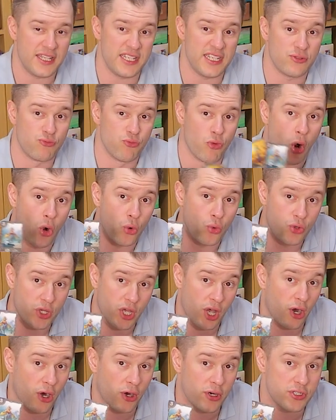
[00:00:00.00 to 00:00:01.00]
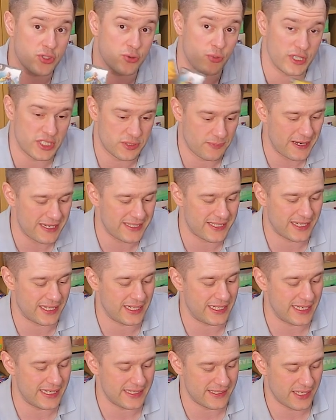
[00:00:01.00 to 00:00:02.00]
These roll cards, which
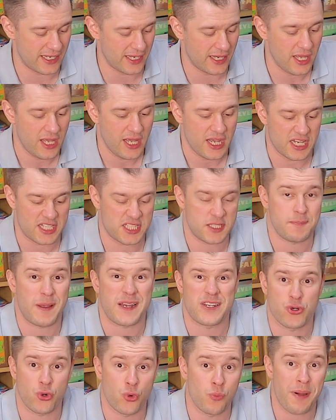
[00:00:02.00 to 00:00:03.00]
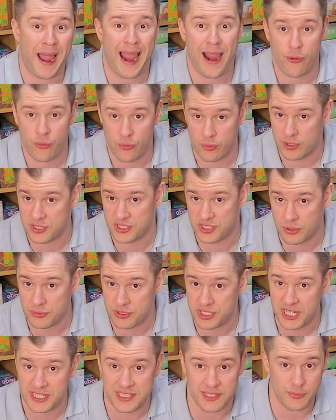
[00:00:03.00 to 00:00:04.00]
basically is a special power
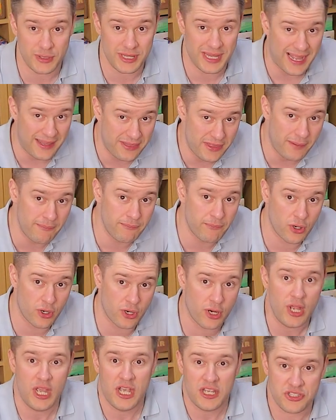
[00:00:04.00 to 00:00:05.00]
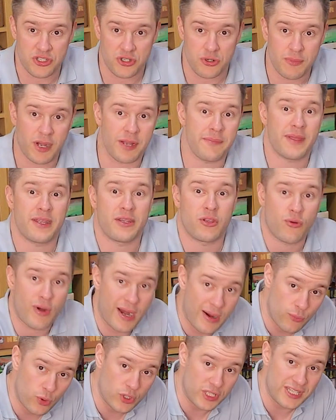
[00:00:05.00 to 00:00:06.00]
associated with that number. So you might be able to
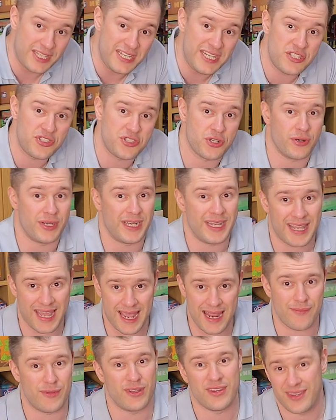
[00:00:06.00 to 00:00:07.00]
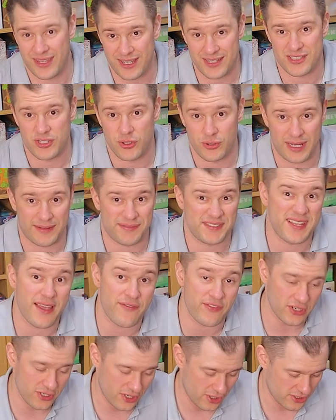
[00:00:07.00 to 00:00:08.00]
grab one of these during the game, and thus you'll have
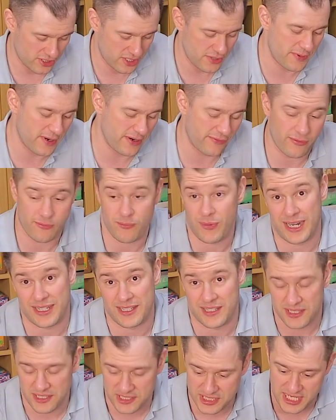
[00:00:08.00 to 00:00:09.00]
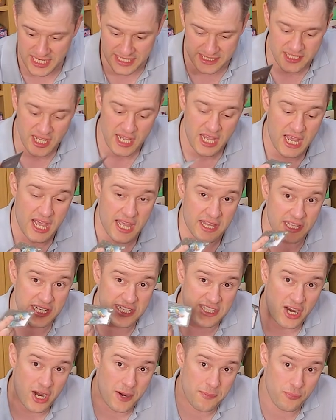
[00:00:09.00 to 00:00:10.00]
seven cards to pick from rather than six.
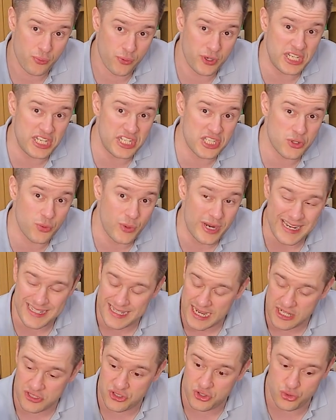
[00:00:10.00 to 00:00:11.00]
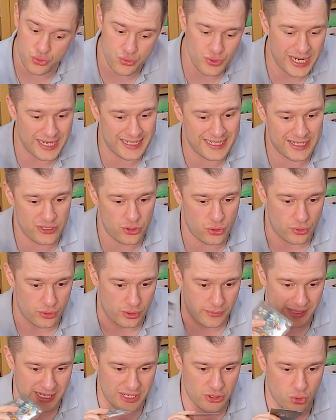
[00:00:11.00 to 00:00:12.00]
These are pretty sweet. Do not ignore
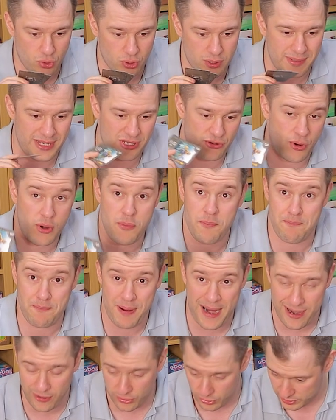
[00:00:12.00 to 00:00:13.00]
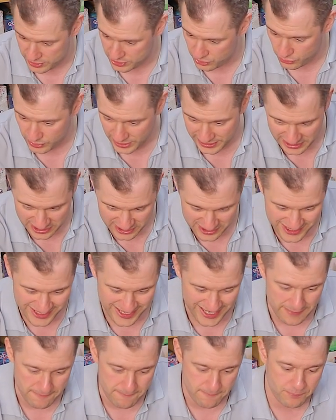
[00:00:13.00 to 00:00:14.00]
them. Ignore them at your own peril. That's all I can
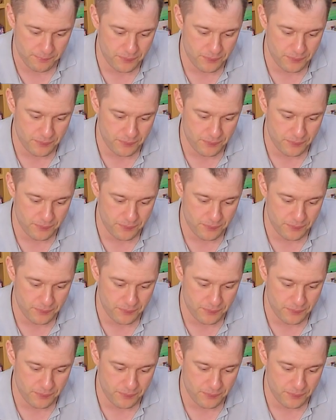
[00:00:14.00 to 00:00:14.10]
say.